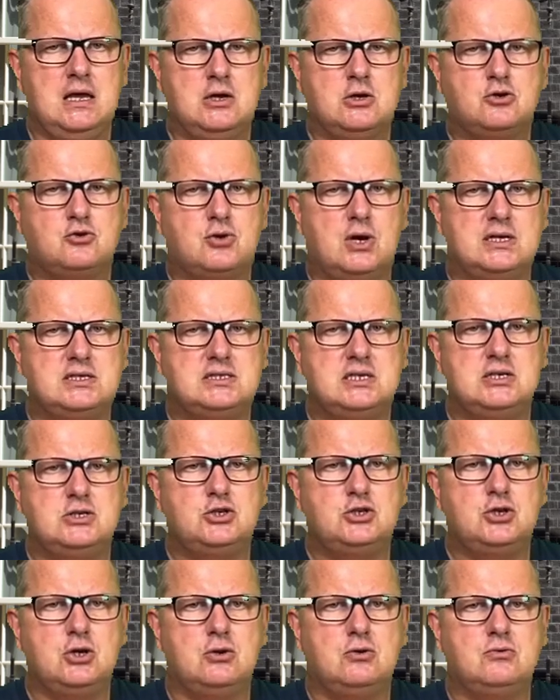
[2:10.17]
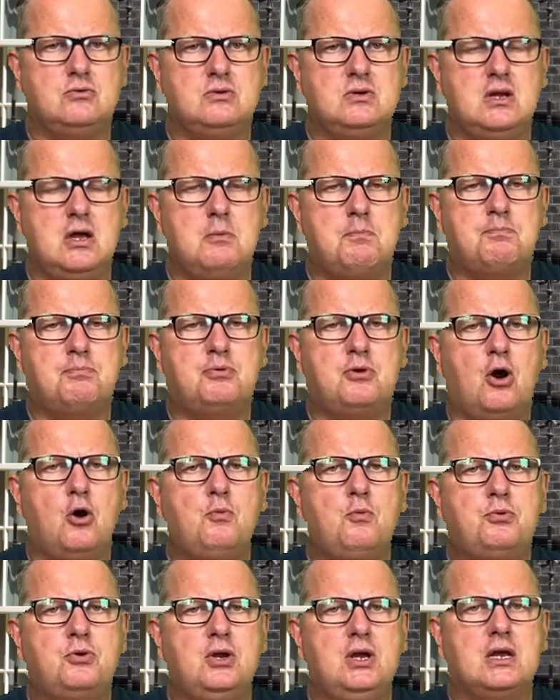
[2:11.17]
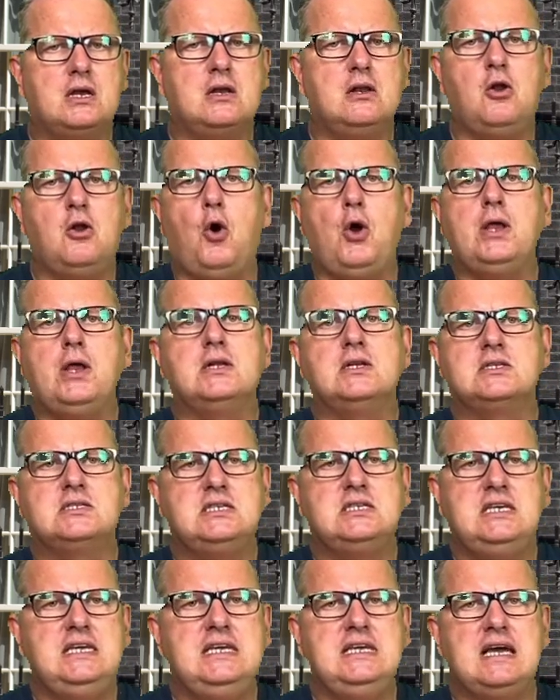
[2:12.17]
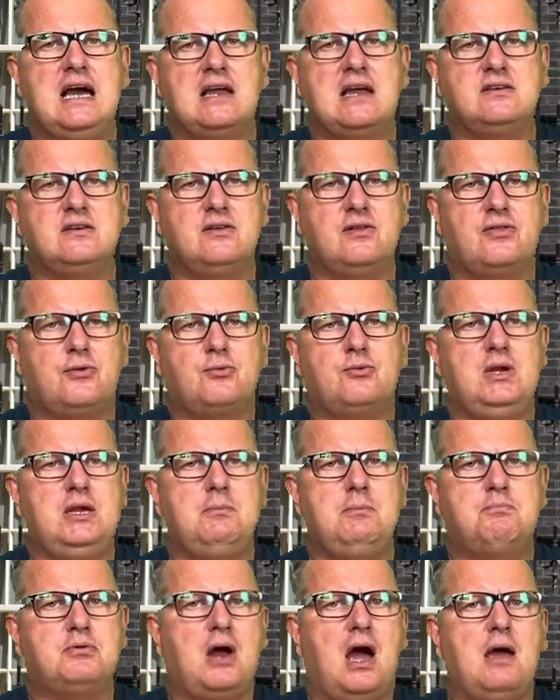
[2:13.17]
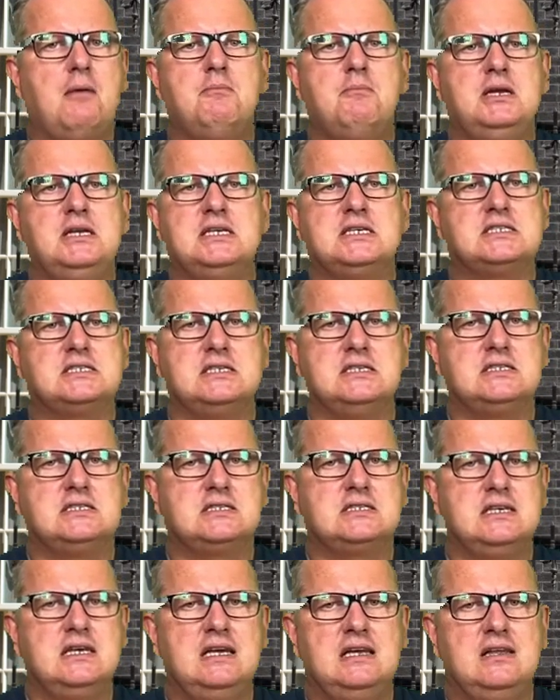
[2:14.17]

Truss has shown appropriate loyalty under three prime ministers.